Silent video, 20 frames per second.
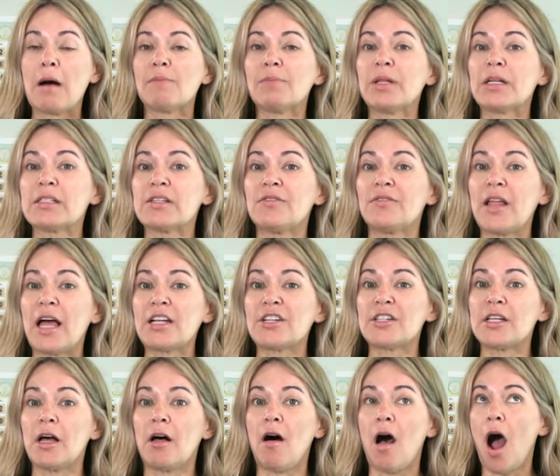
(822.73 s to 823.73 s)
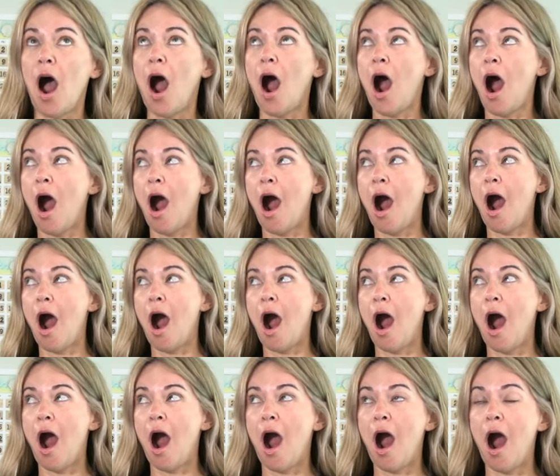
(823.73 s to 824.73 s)
plus a flash sale.
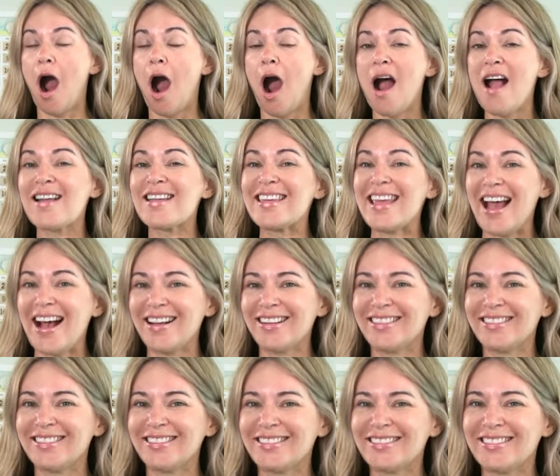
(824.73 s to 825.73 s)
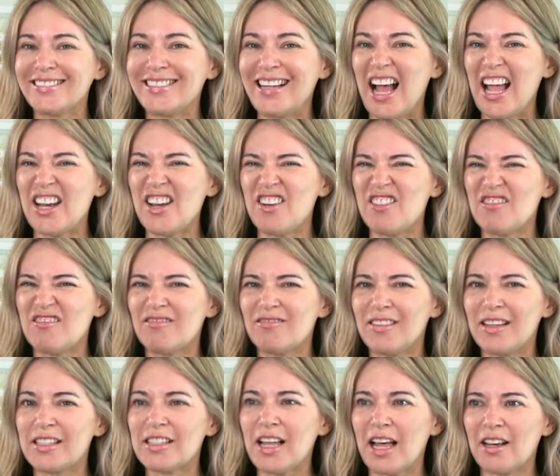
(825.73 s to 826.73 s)
Yeah, I know
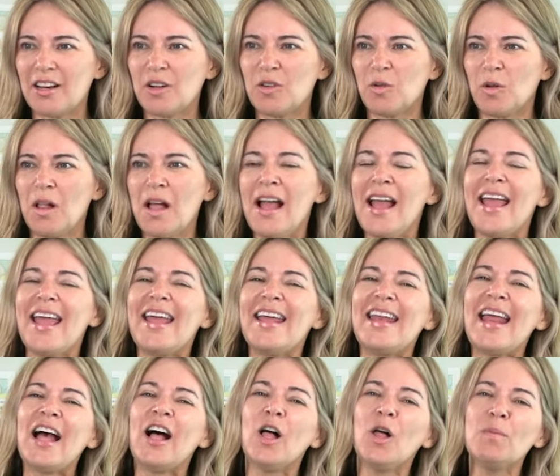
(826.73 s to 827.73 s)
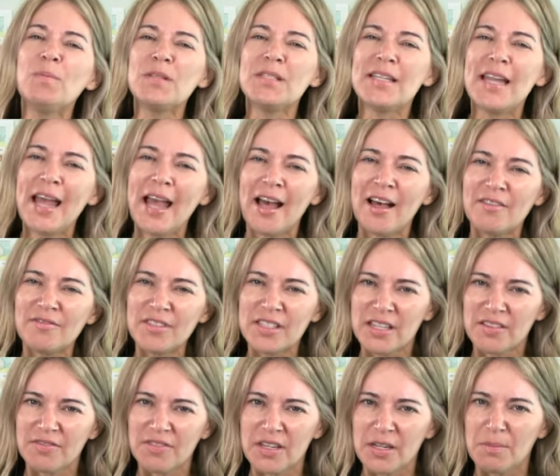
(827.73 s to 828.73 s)
it's kind of cool. It helps to have
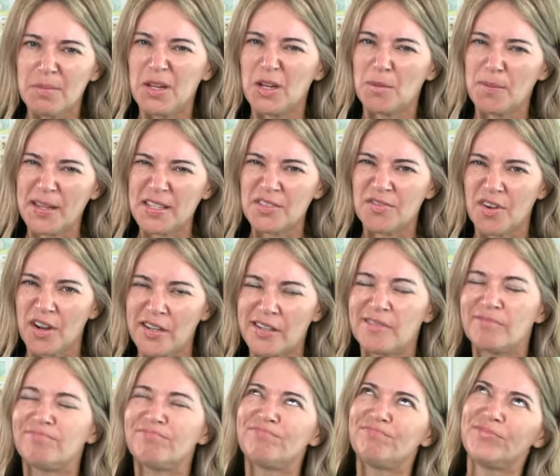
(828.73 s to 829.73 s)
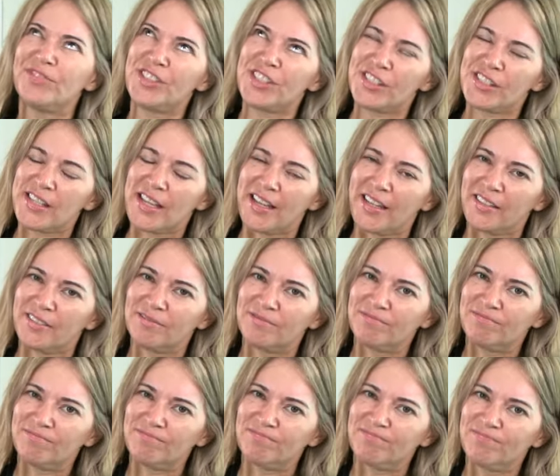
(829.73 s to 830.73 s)
Tiffany be your best friend. Just saying.
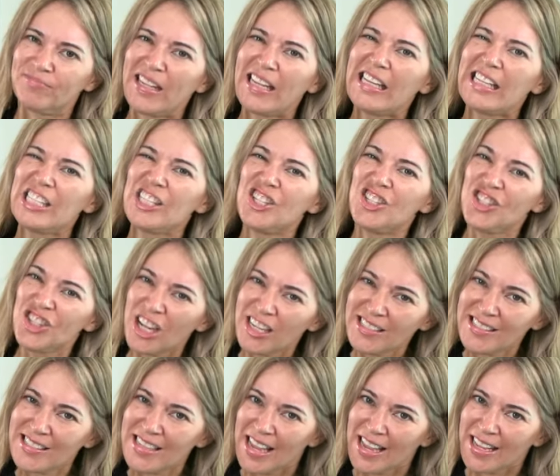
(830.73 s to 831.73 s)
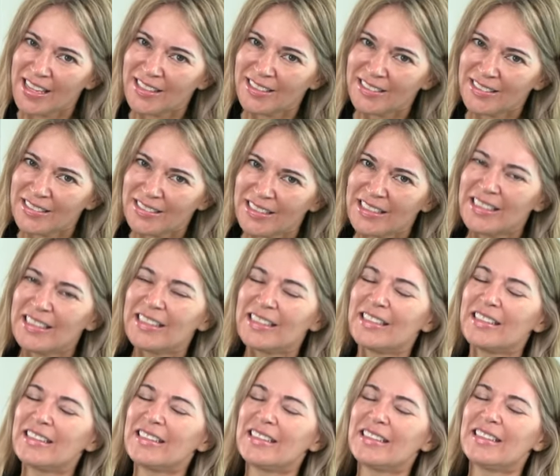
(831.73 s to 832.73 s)
Just saying.
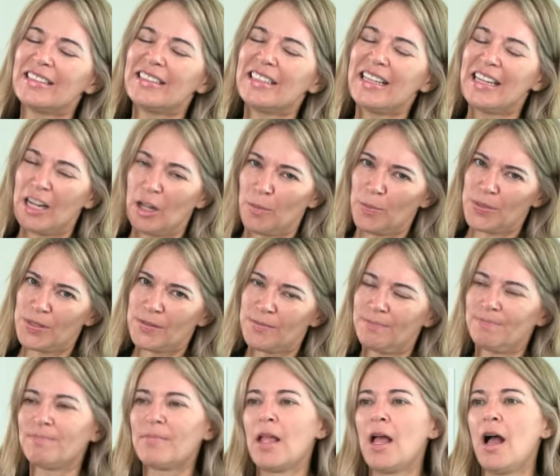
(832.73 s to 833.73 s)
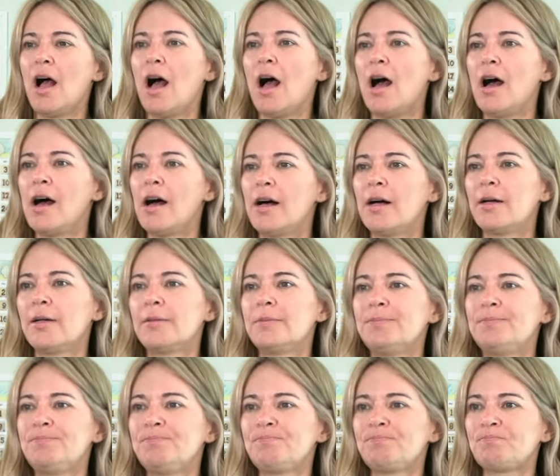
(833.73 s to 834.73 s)
It helps. Mm-hmm.
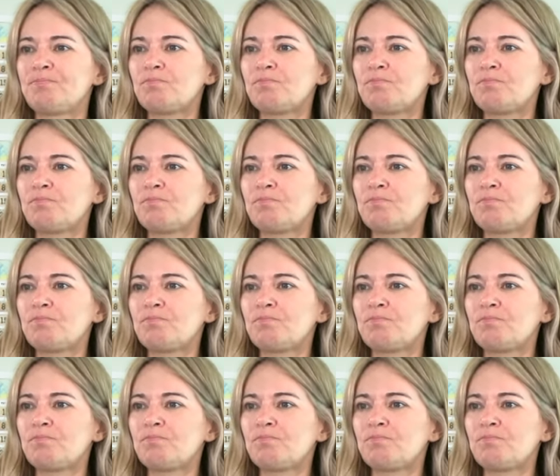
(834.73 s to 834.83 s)
Um,